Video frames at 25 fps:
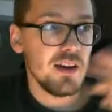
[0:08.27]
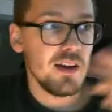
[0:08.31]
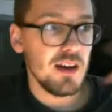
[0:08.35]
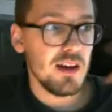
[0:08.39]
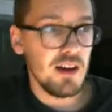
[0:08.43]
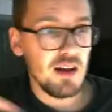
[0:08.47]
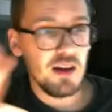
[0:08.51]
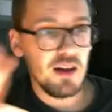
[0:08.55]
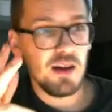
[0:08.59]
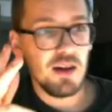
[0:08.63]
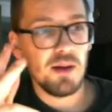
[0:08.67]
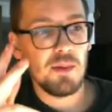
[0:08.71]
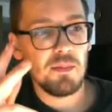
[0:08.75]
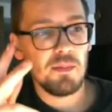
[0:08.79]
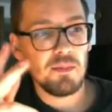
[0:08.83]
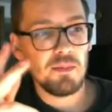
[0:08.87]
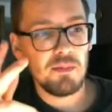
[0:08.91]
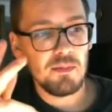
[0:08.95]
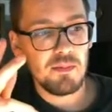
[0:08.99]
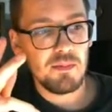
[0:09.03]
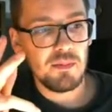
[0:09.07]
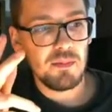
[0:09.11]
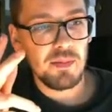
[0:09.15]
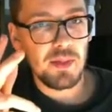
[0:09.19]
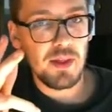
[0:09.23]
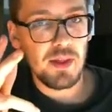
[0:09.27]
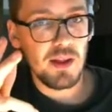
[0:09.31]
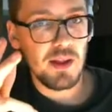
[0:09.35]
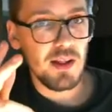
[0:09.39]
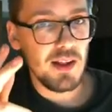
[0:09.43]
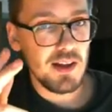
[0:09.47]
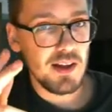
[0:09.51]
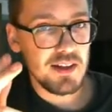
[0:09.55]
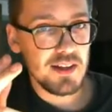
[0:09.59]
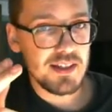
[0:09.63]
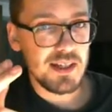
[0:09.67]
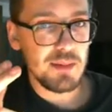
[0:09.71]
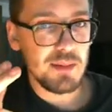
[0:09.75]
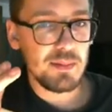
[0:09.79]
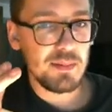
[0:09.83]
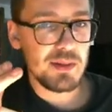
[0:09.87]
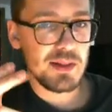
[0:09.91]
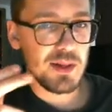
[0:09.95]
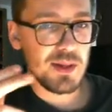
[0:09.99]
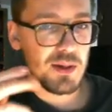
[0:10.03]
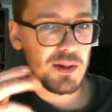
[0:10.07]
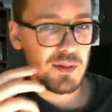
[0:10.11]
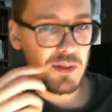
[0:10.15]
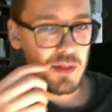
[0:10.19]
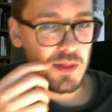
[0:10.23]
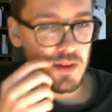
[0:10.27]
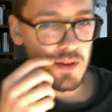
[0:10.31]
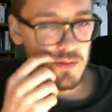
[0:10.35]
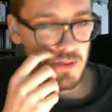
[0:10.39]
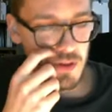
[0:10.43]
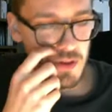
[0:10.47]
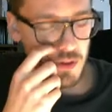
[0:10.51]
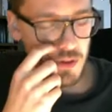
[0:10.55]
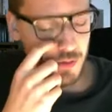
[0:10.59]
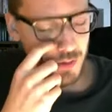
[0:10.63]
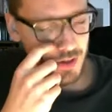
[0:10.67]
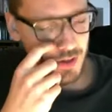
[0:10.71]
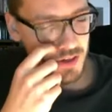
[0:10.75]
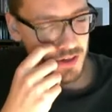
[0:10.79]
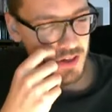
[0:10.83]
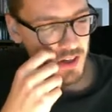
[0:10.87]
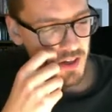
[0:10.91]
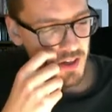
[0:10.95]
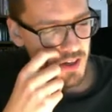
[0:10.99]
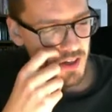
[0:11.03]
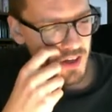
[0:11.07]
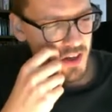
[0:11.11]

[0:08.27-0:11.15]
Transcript: the last episode, the first one,